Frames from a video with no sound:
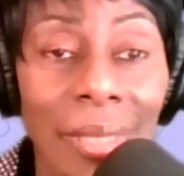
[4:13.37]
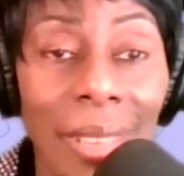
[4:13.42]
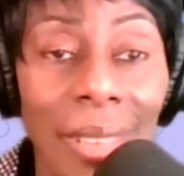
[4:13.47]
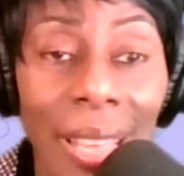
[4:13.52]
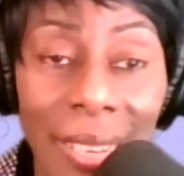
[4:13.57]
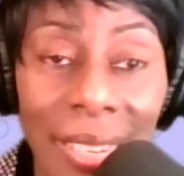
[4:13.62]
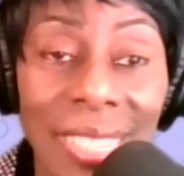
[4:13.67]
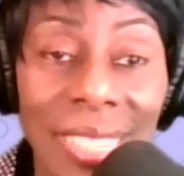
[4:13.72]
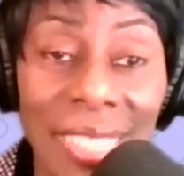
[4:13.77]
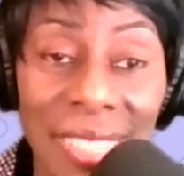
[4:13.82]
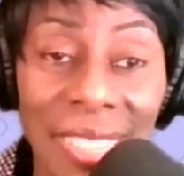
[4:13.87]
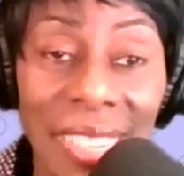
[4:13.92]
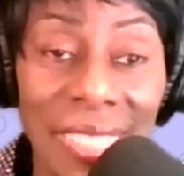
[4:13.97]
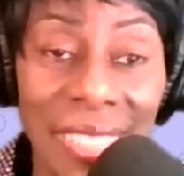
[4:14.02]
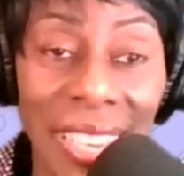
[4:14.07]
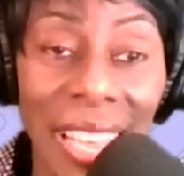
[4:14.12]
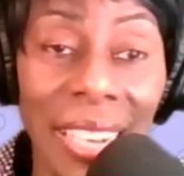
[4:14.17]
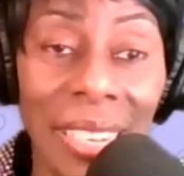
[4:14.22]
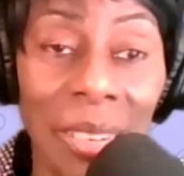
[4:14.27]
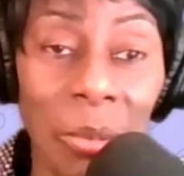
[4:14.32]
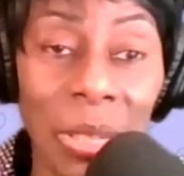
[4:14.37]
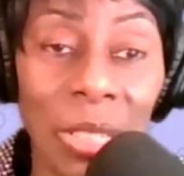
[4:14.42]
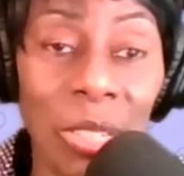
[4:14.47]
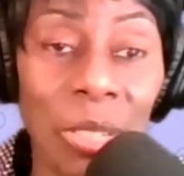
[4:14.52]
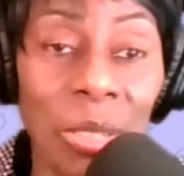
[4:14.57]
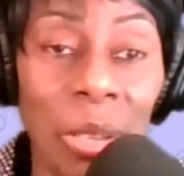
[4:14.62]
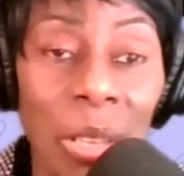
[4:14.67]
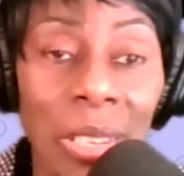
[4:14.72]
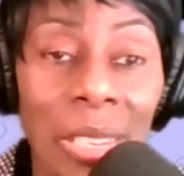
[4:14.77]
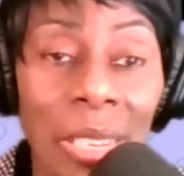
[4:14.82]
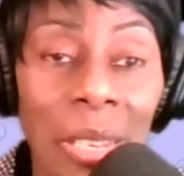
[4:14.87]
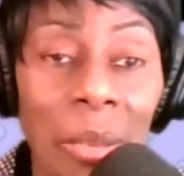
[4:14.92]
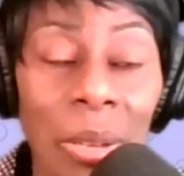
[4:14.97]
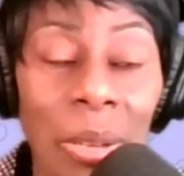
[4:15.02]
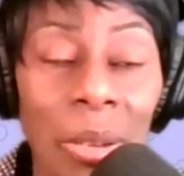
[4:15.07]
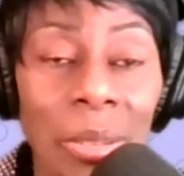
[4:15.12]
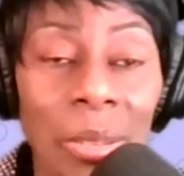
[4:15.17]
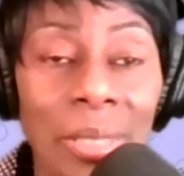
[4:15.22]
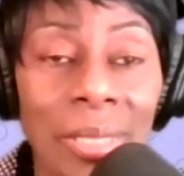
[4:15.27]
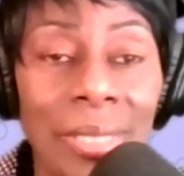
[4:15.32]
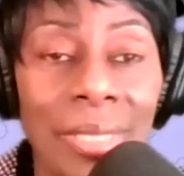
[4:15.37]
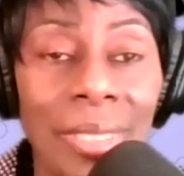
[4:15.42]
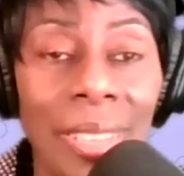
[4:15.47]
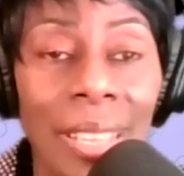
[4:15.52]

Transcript: And this is exactly what you're talking about.